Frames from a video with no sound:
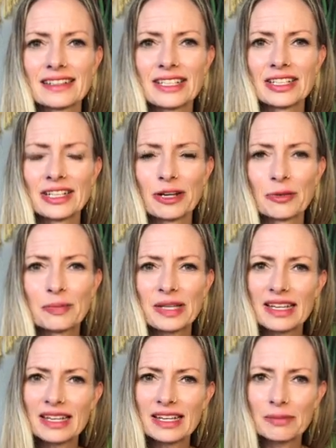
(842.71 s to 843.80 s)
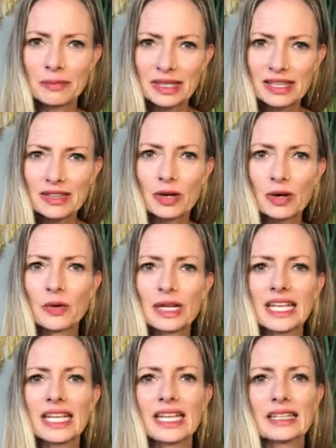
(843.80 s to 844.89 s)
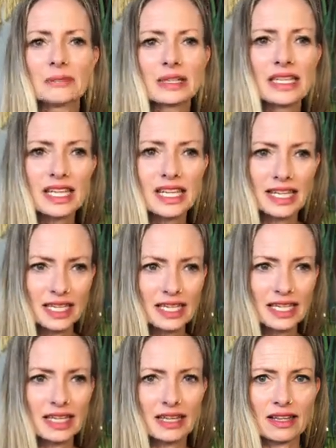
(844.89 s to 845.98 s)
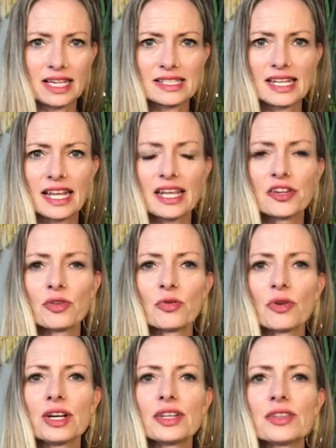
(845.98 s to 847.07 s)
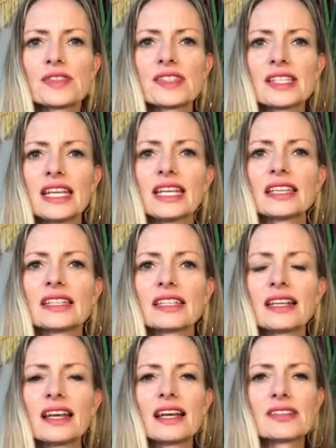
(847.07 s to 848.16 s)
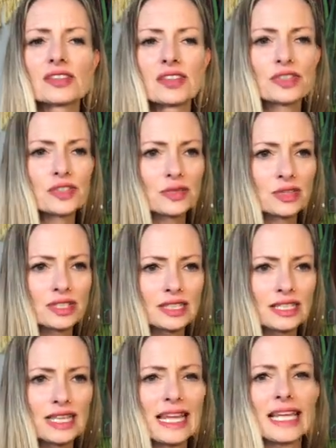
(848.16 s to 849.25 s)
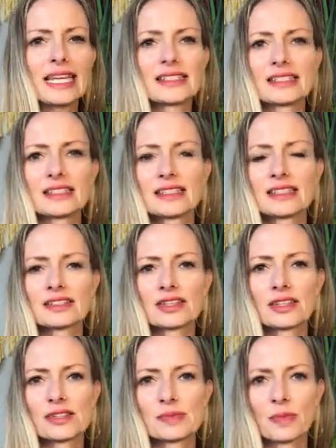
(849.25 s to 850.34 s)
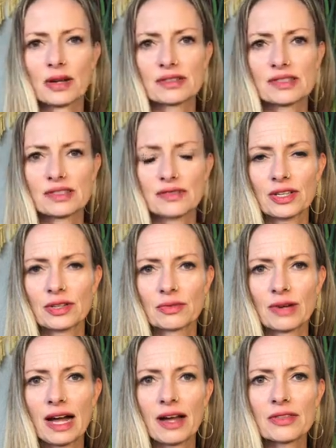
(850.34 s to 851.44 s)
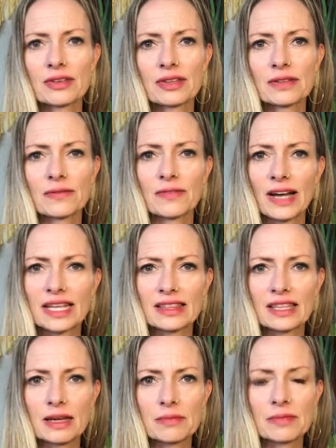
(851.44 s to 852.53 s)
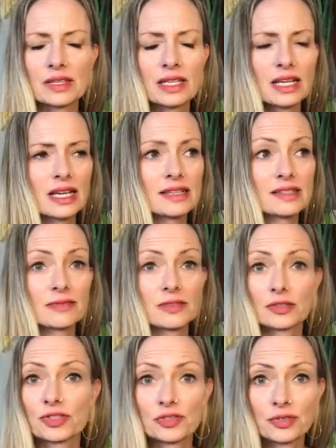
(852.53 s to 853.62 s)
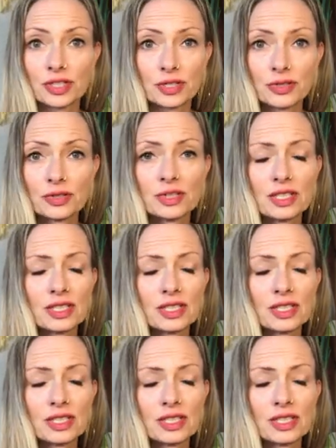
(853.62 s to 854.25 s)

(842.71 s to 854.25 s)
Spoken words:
You know, be the queen, be the king. Like, take your royal seat and start to relate to those parts of you rather than fight them as if they're true